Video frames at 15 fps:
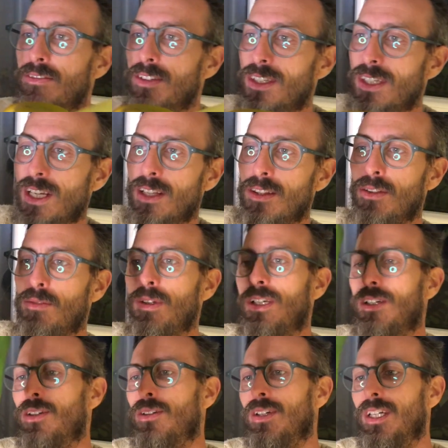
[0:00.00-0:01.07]
It's got 3
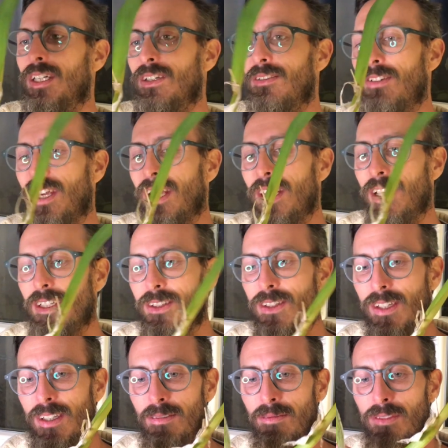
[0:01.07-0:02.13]
green canes
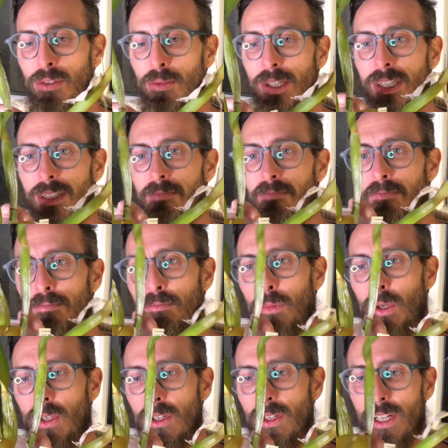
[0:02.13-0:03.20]
and 3
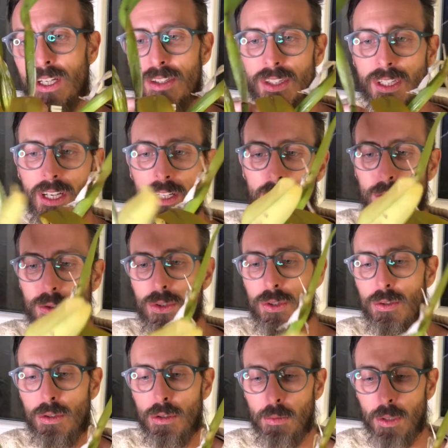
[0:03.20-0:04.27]
more or less yellow
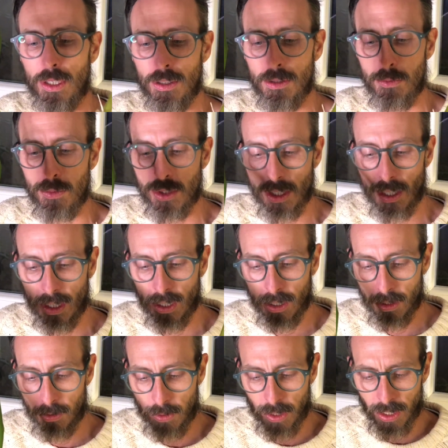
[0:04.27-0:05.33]
pseudobulbs.
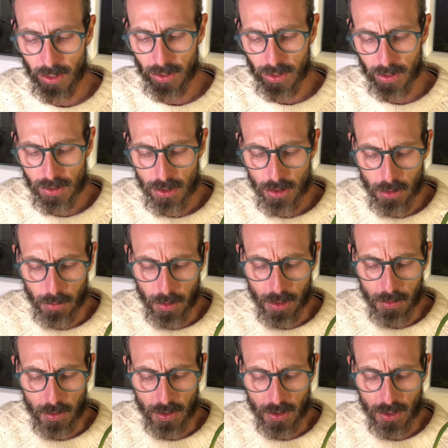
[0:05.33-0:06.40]
Well, the
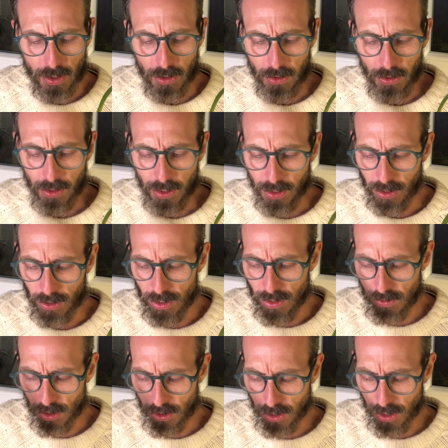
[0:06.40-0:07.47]
pseudobulbs are still green, the
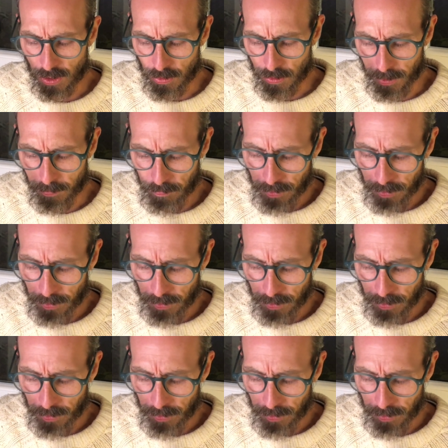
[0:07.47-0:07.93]
leaves are yellowing.